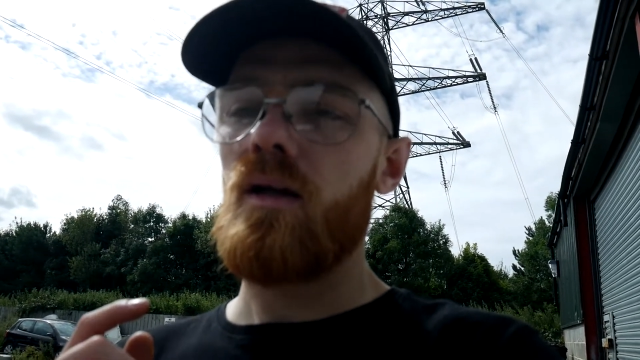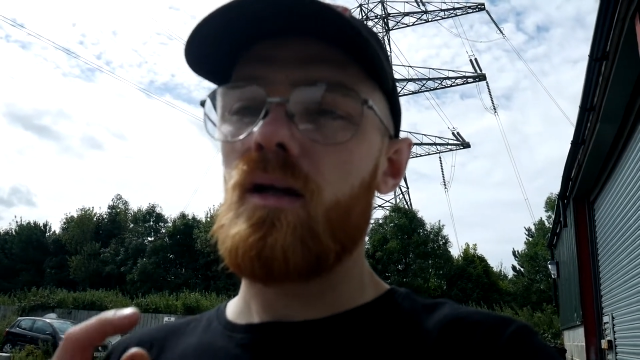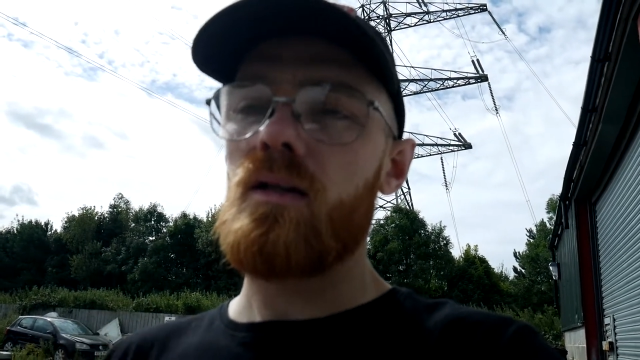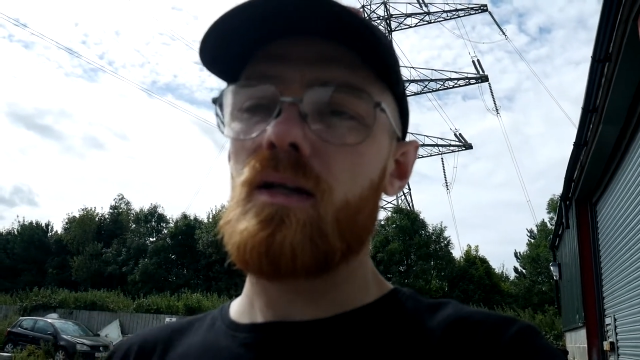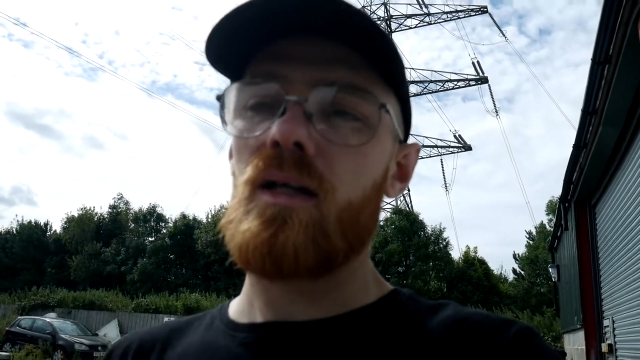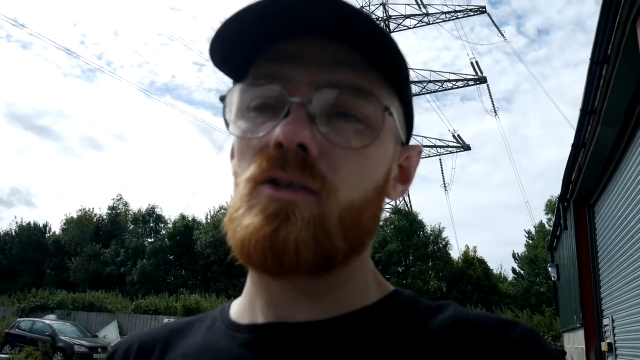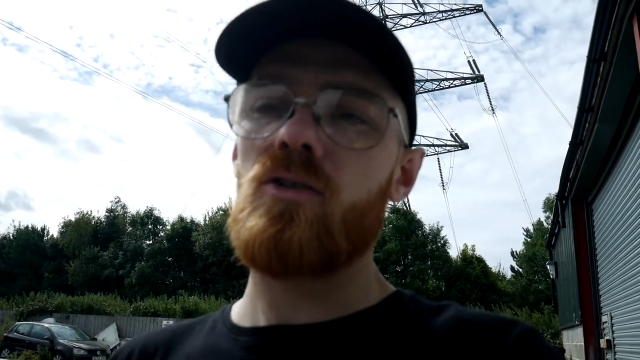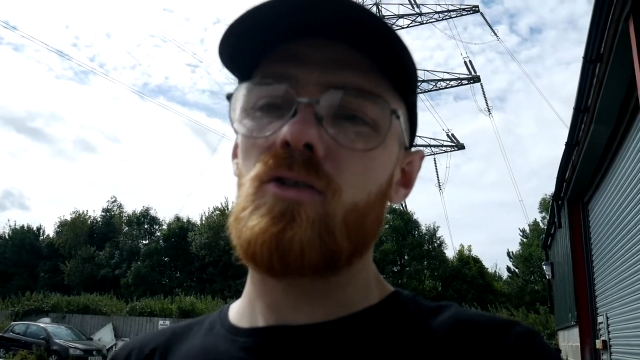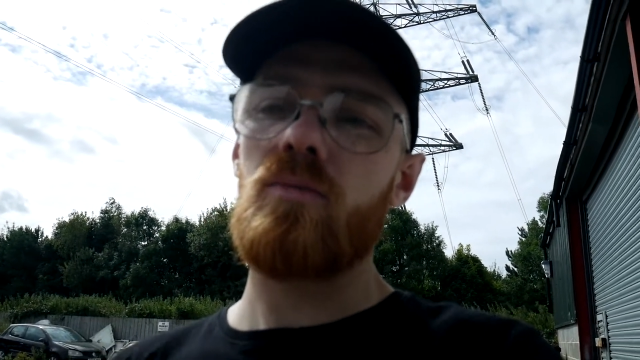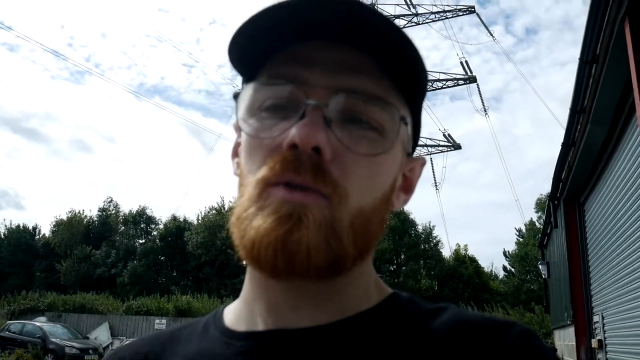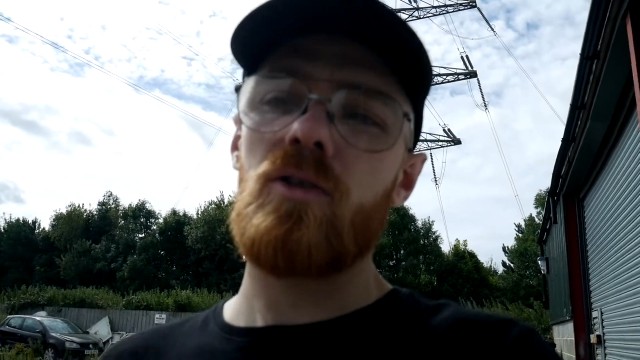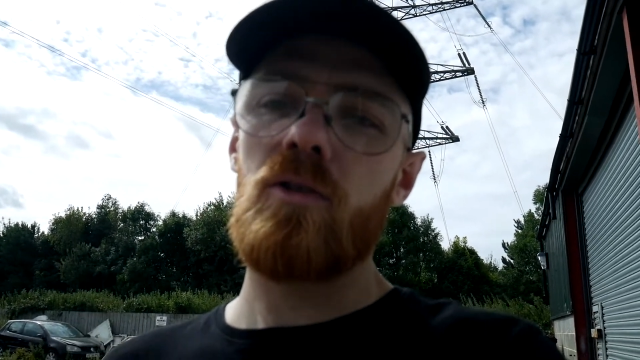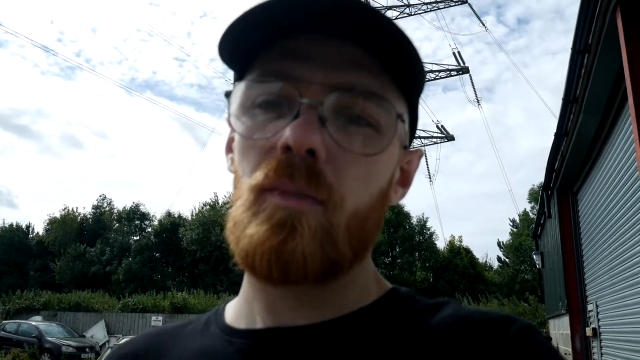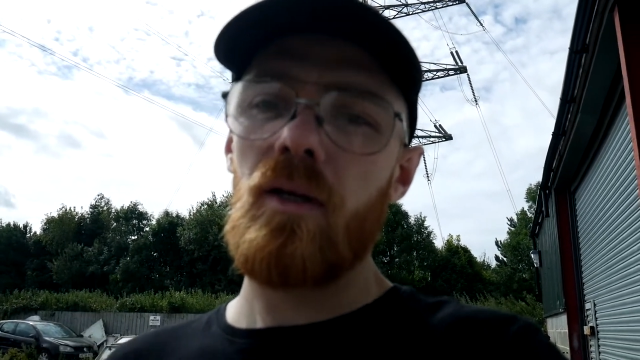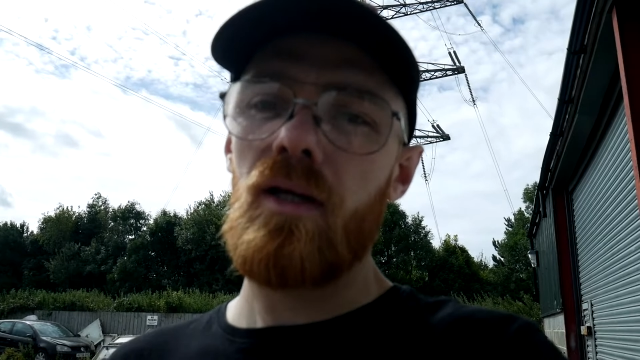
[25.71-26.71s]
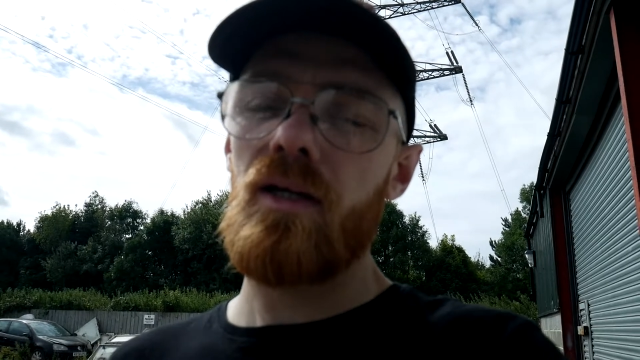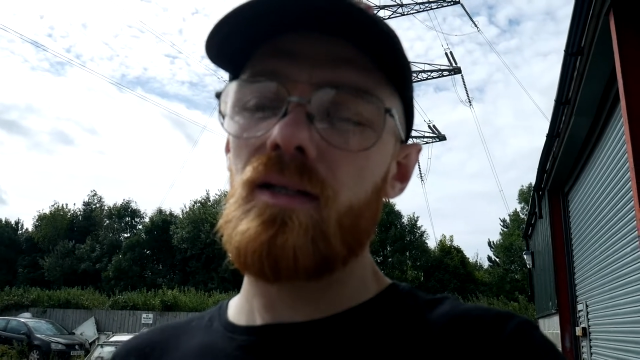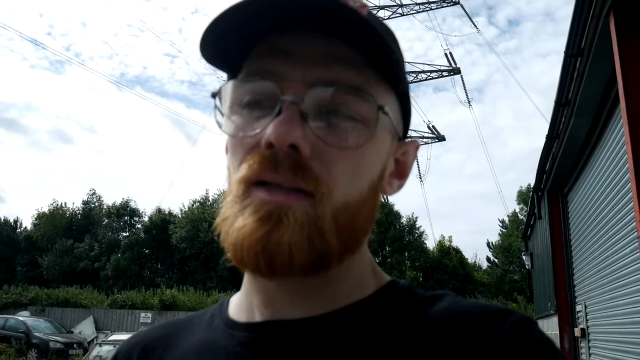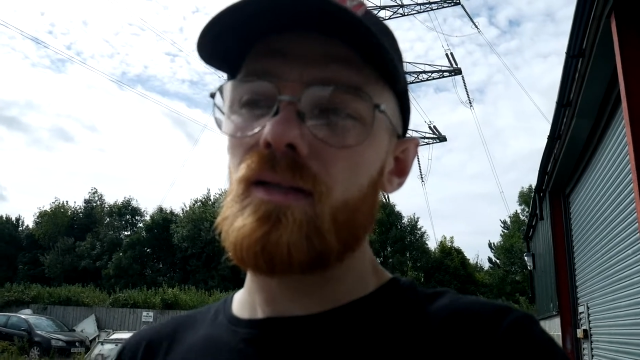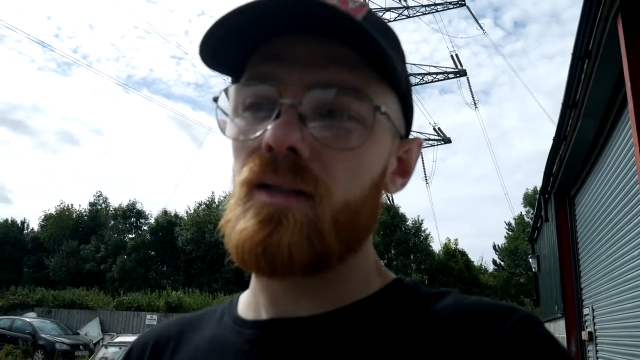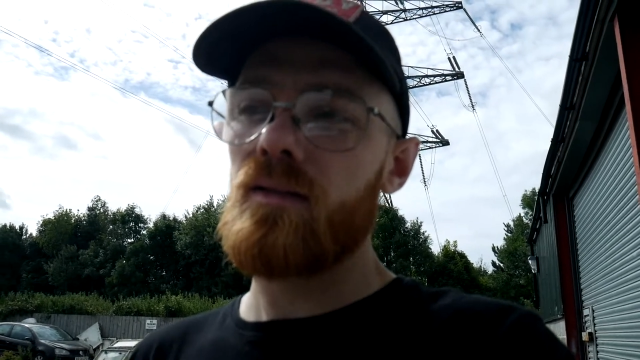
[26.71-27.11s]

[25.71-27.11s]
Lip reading: I'll catch us up to speed